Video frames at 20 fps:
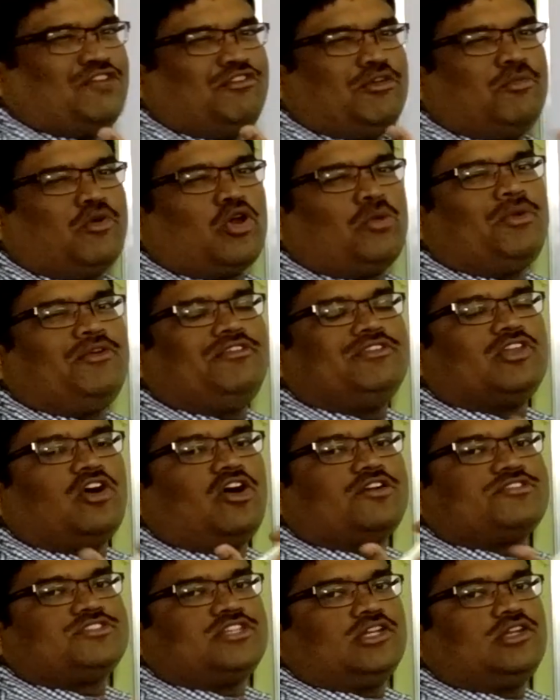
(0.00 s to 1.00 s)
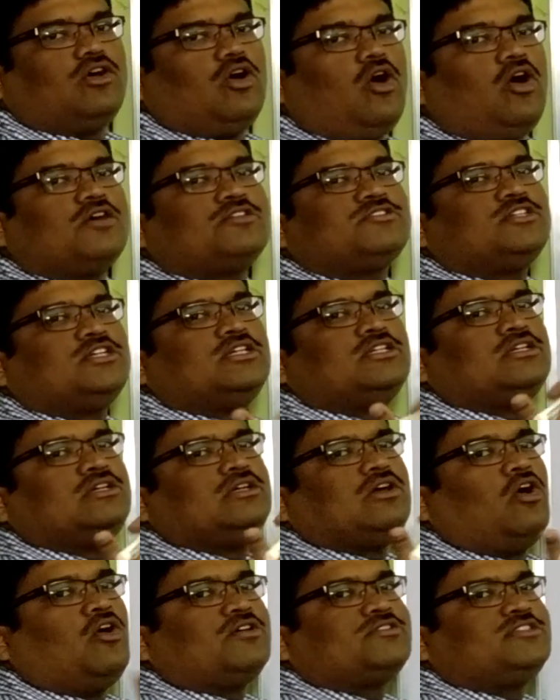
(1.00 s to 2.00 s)
of hemoglobin with oxygen,
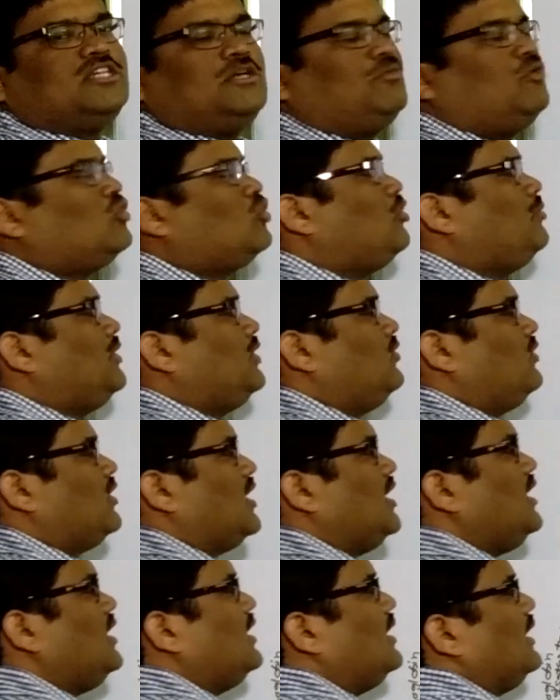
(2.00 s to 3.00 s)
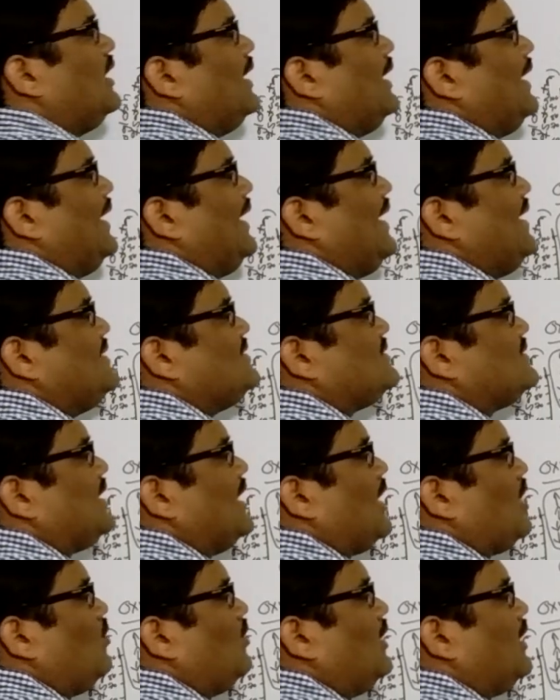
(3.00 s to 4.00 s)
oxyhemoglobin, okay, is
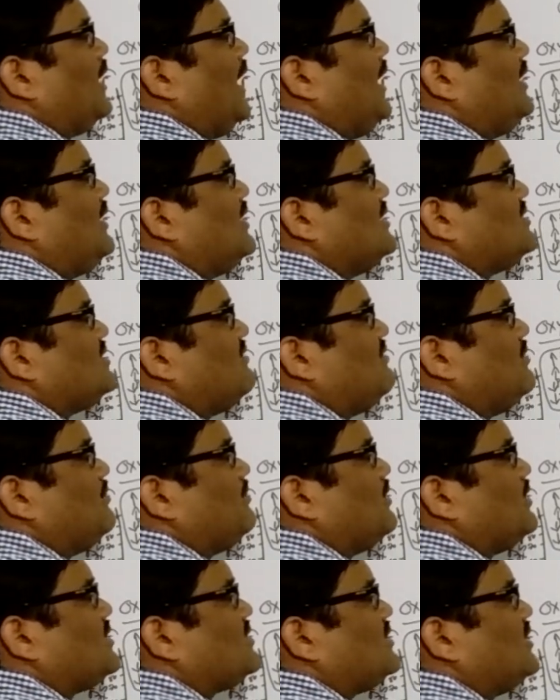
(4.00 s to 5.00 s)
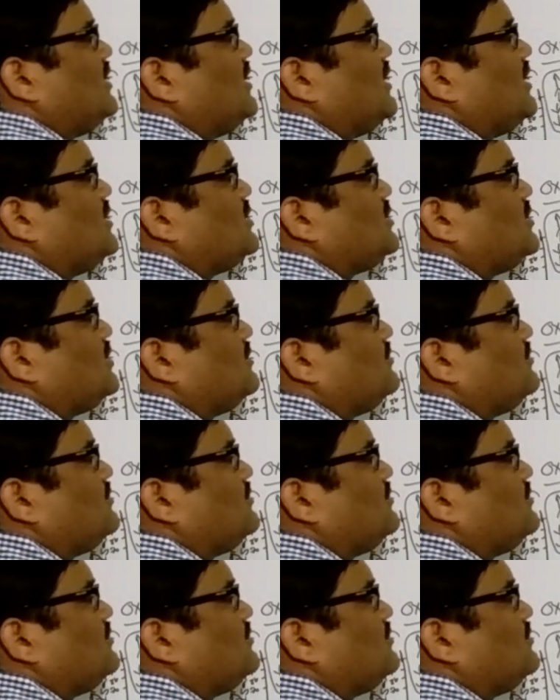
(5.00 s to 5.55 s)
around 97%.